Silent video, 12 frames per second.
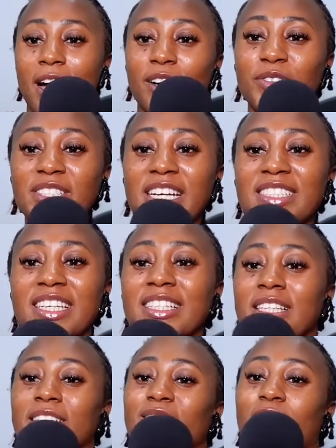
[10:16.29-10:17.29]
outfit and
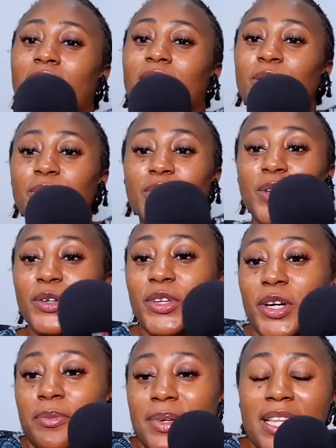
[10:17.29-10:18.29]
saying this color looks
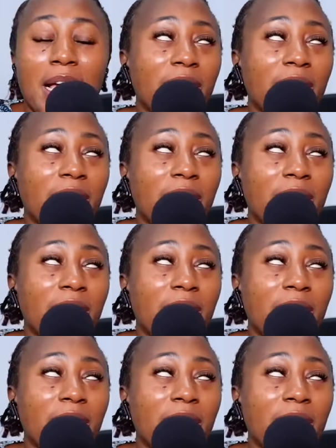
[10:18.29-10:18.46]
good on me.